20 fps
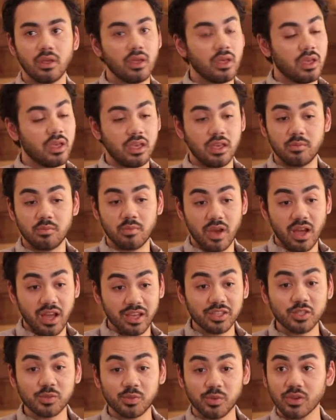In my
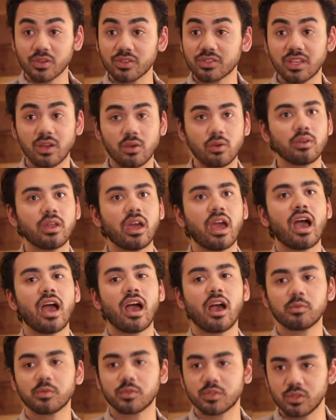experience, that would
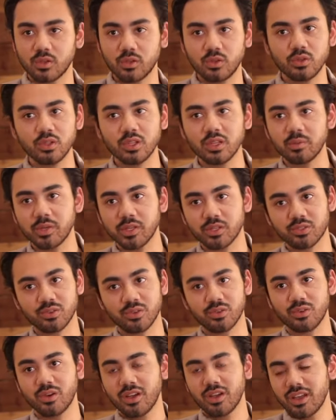absolutely be
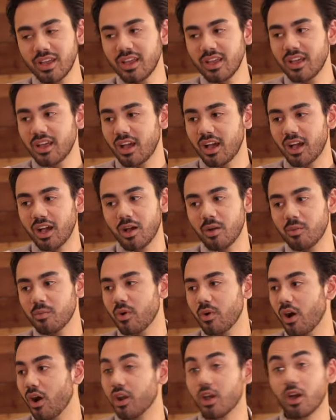true.
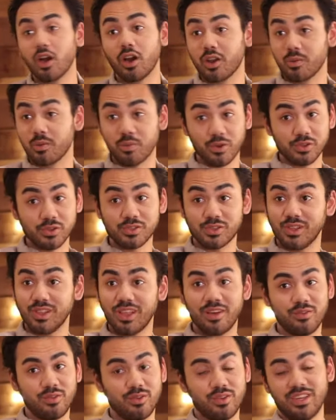On a personal
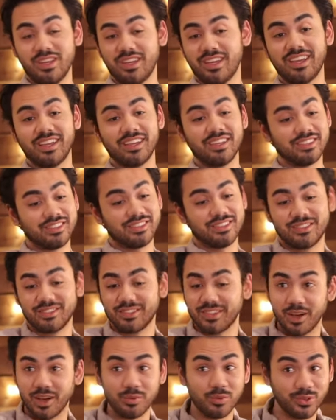level, it has
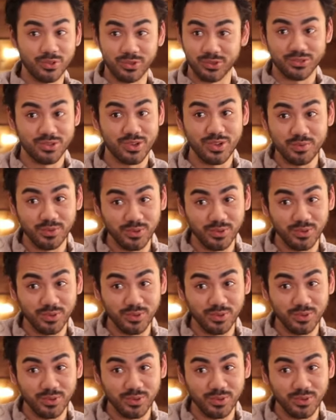doubled or tripled.